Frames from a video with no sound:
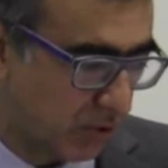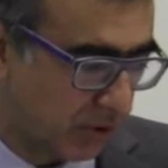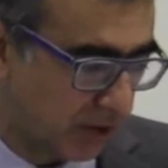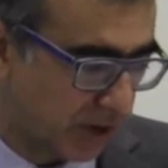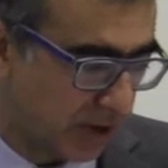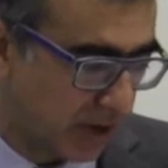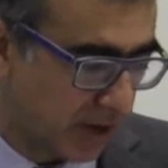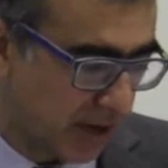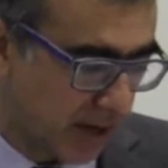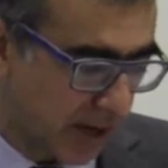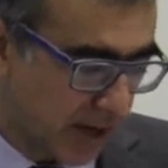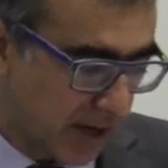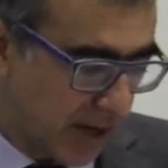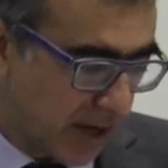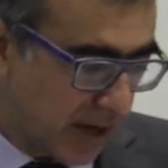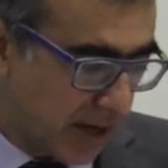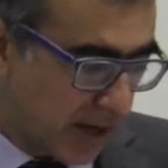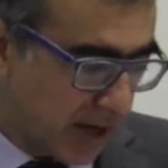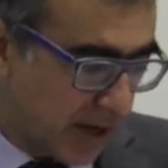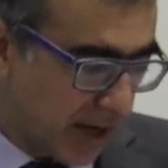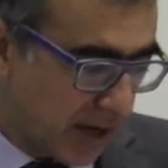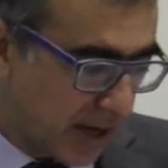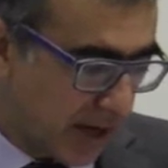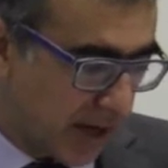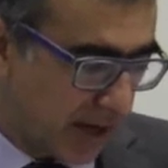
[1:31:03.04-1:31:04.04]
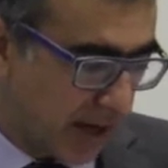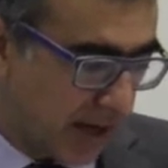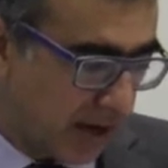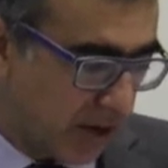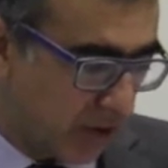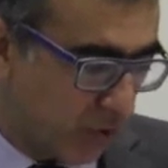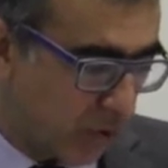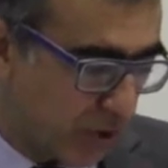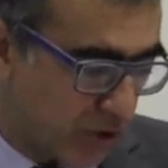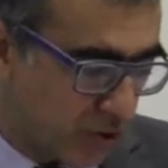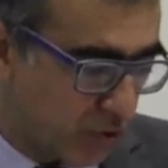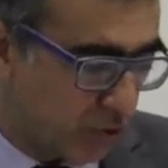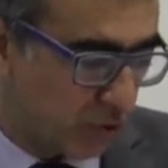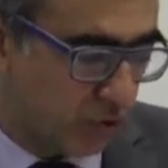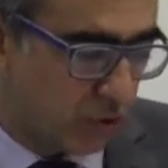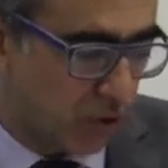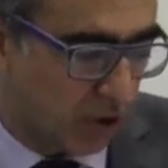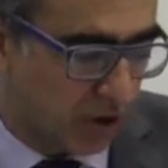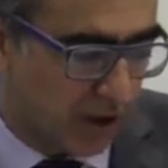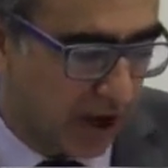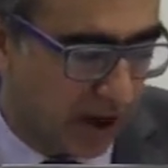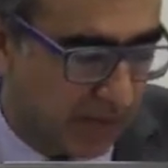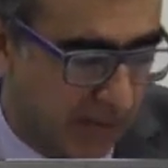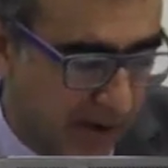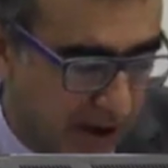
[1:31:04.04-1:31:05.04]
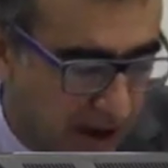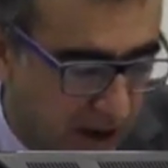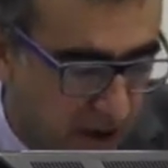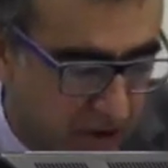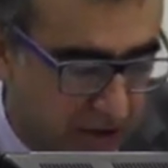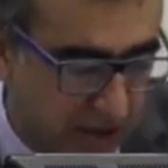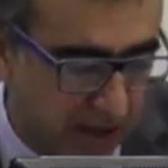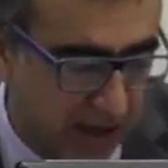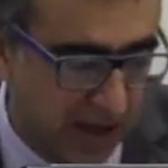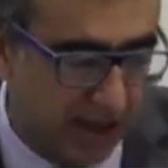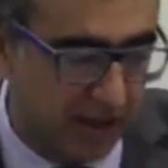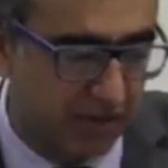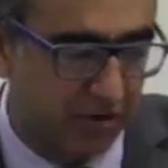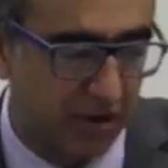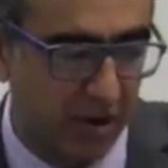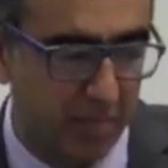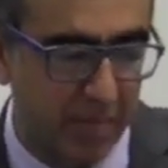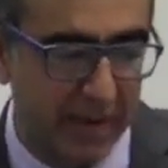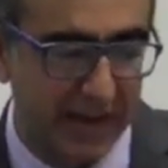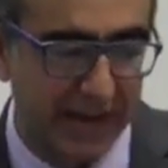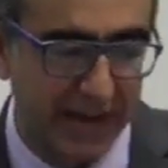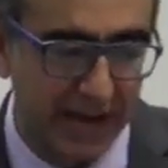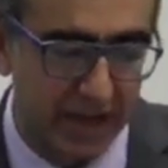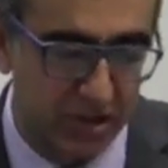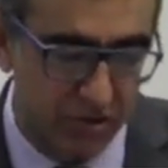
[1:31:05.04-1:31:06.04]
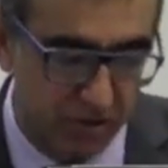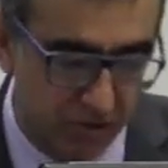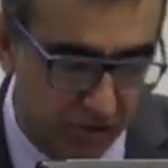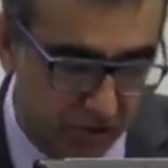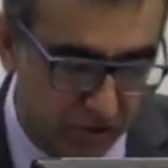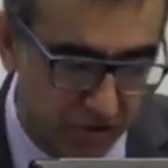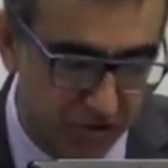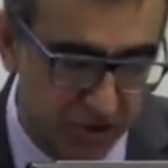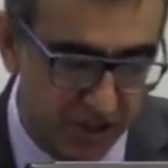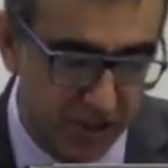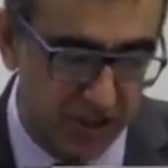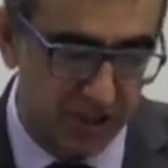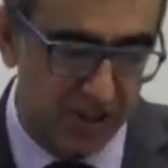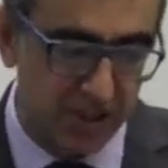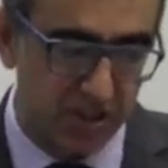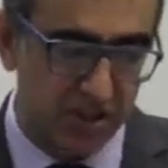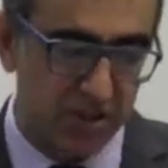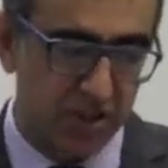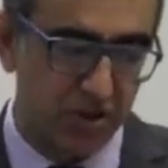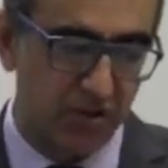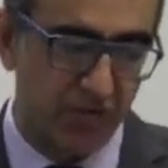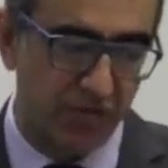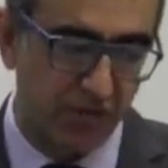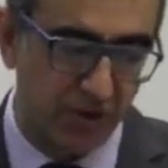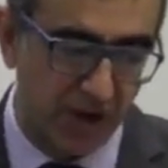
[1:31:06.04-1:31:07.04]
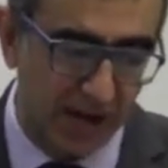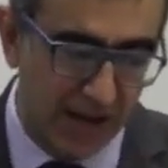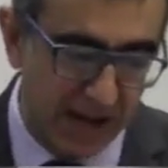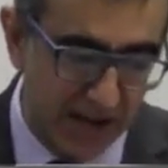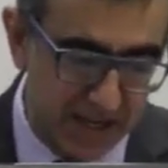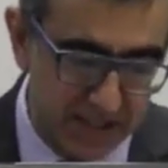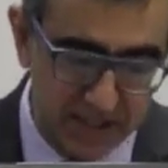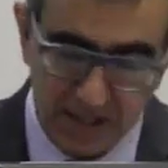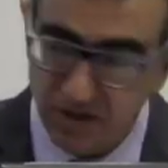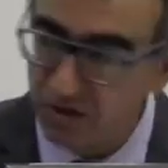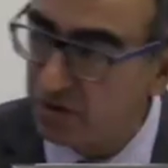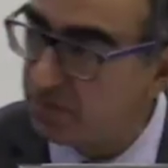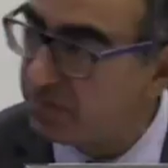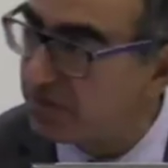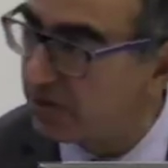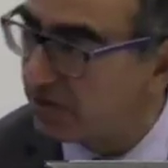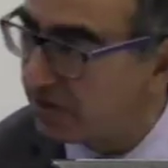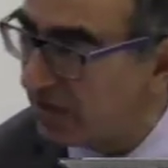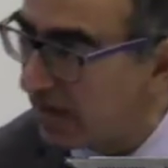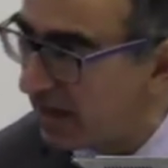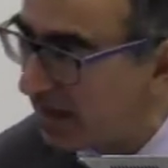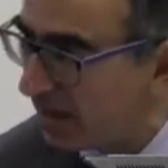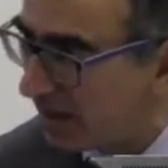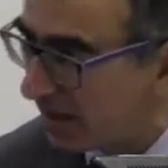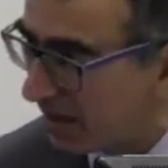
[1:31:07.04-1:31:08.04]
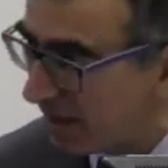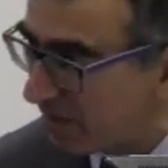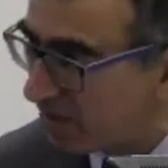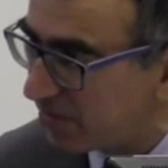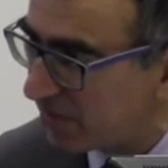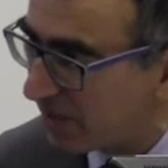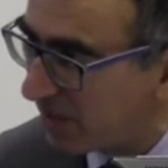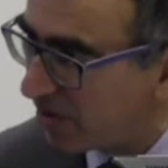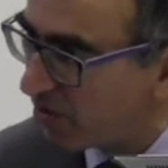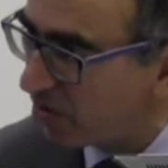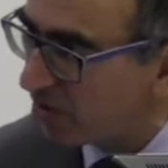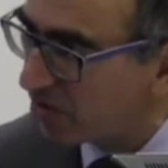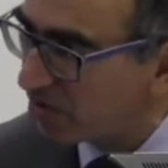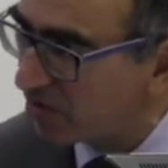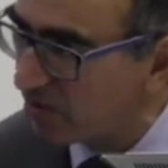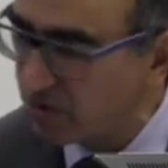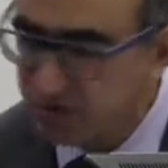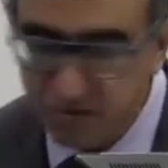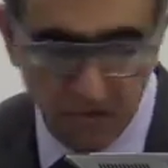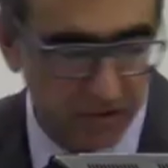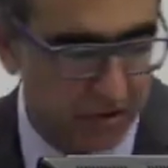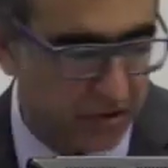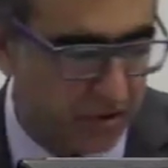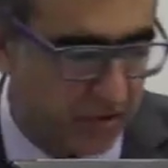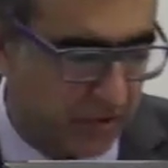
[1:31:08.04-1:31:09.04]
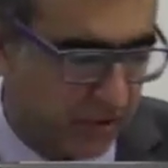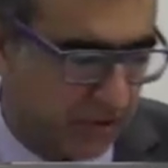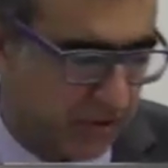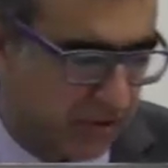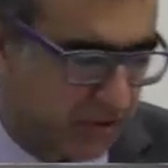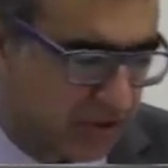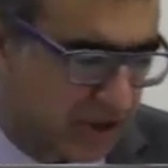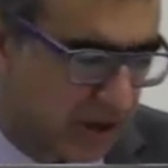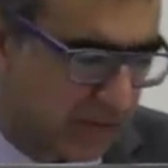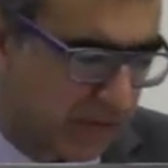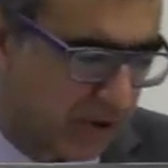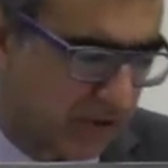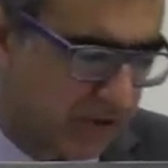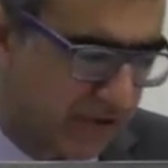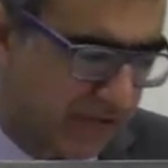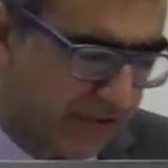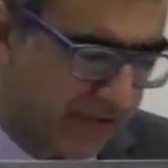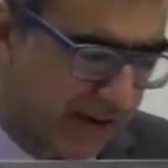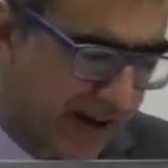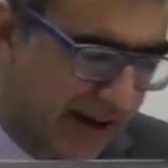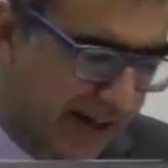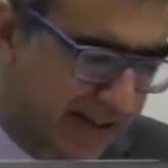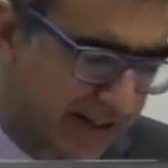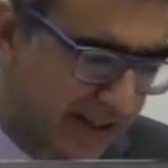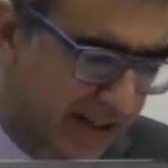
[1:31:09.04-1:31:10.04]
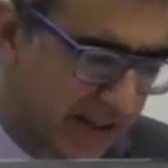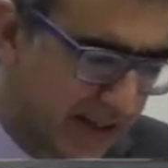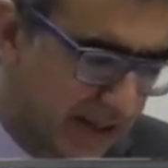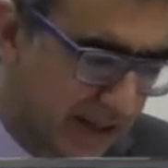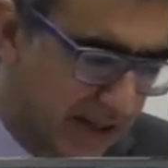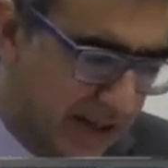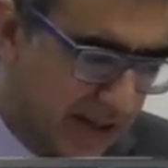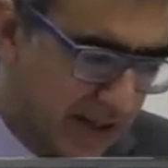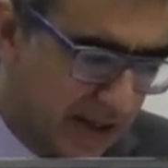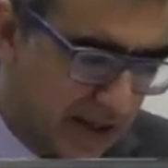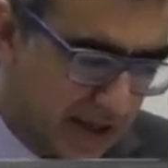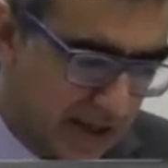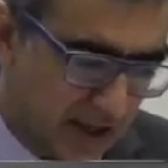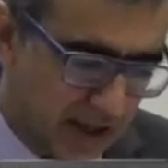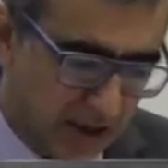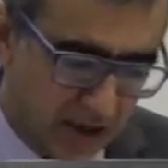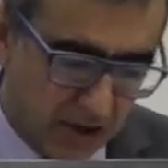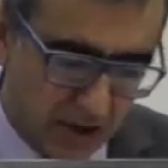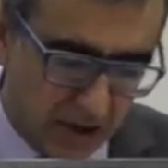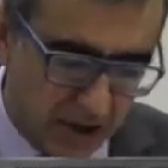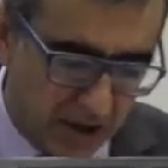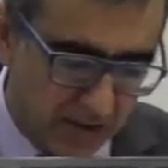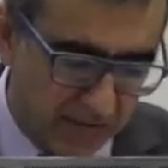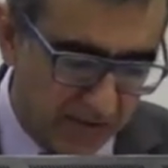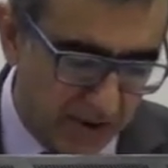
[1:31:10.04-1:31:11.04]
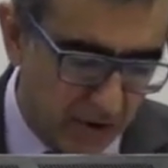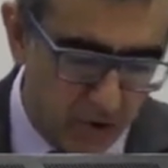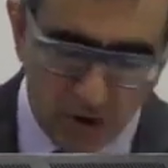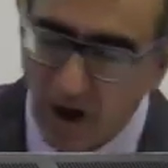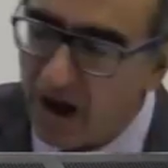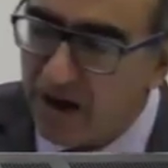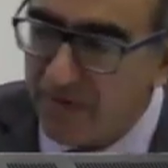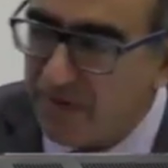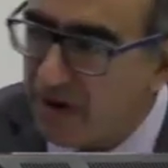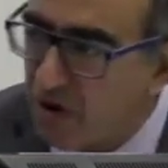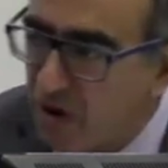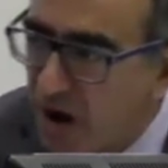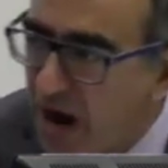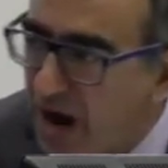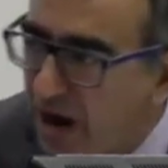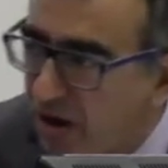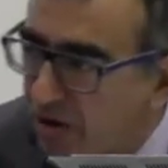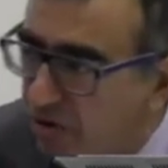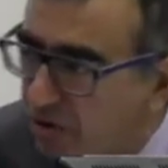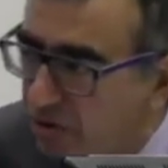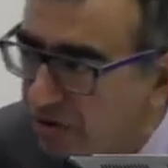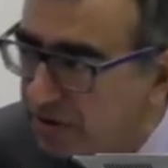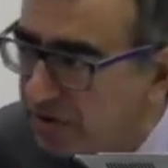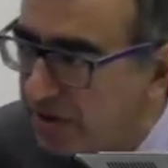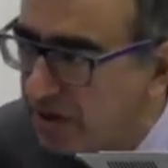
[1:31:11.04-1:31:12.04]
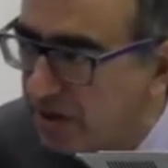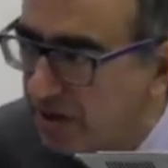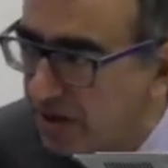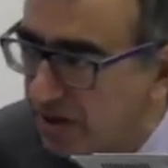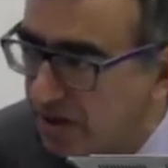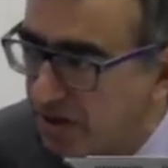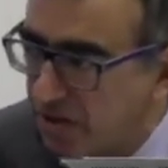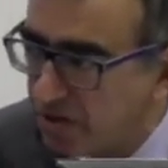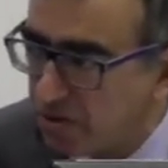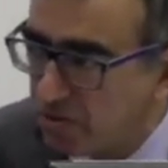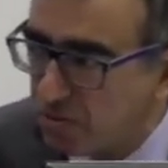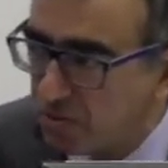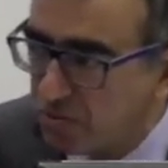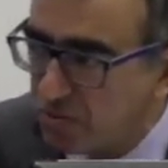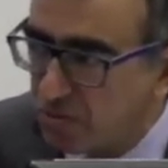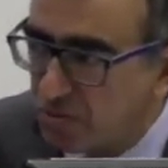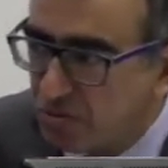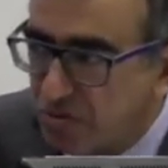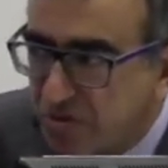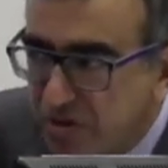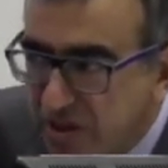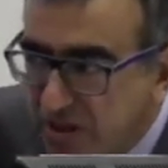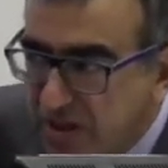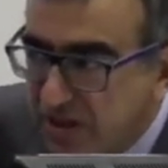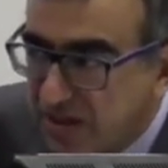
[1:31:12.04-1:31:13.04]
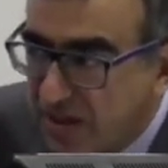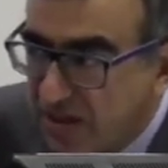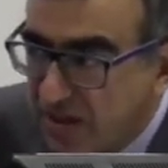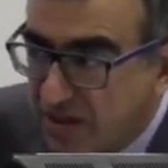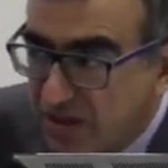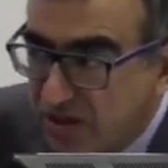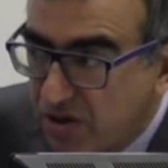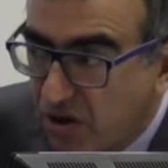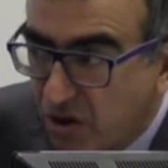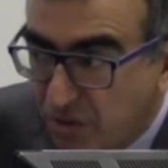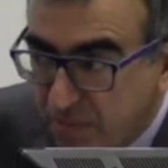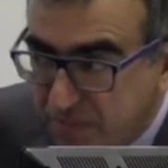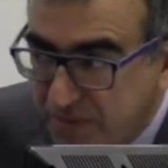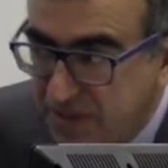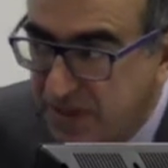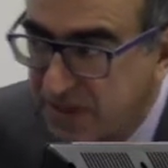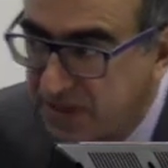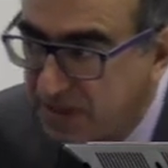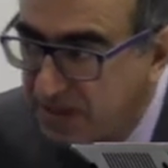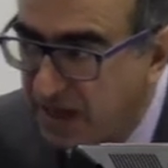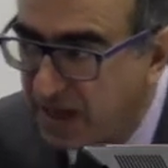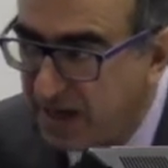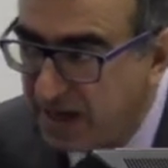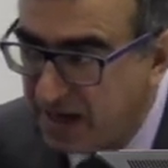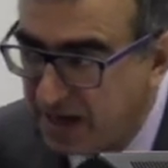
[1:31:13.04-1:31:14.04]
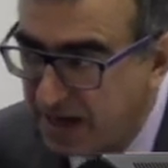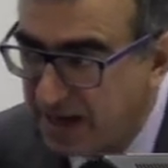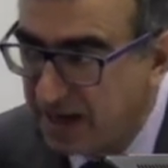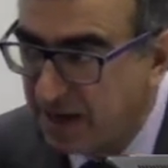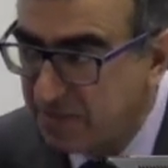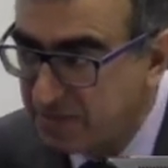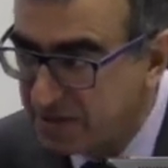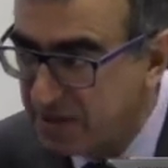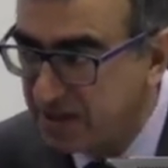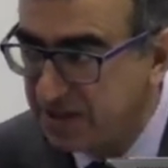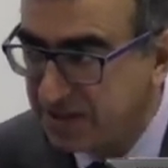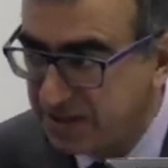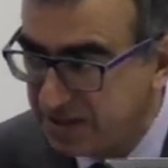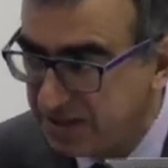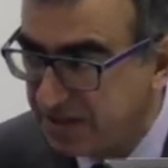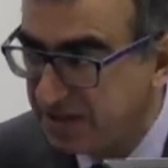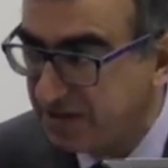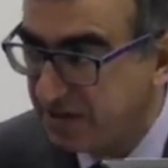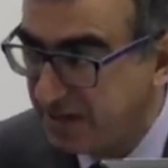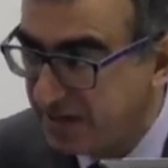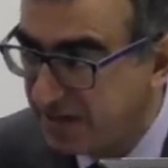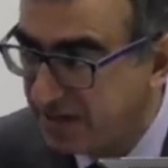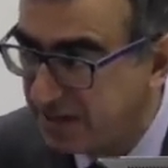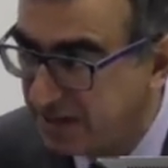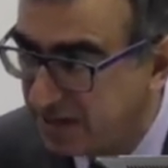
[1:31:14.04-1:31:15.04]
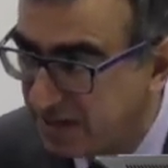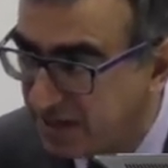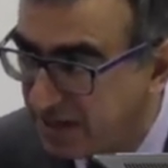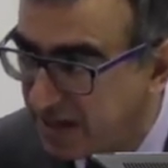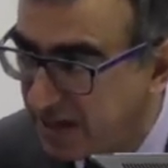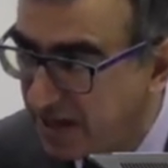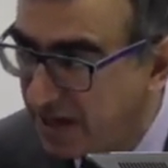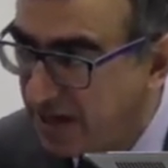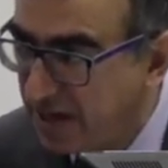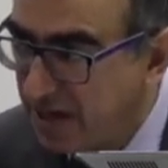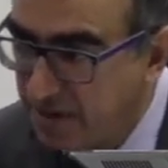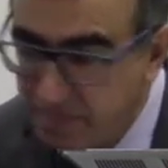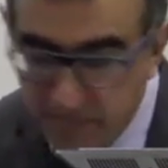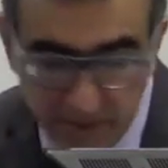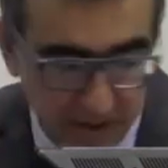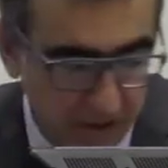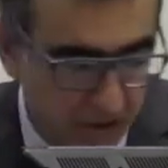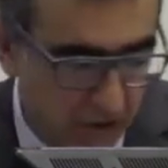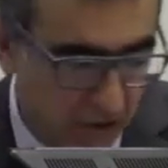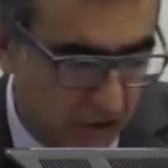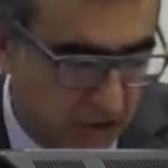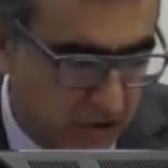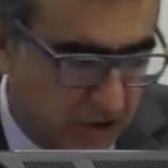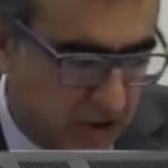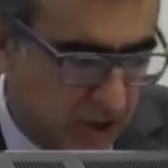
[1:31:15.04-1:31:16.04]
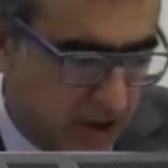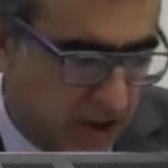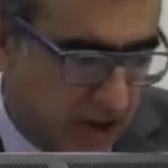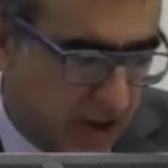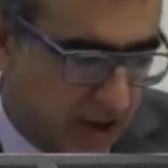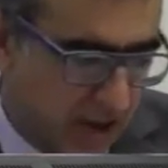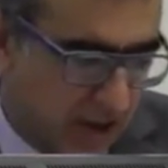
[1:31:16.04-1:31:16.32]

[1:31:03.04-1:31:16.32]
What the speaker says: world. When you talk about the other application, consistency of class and object diagrams, I was also curious about the fact about how you think that these object diagrams are generated, because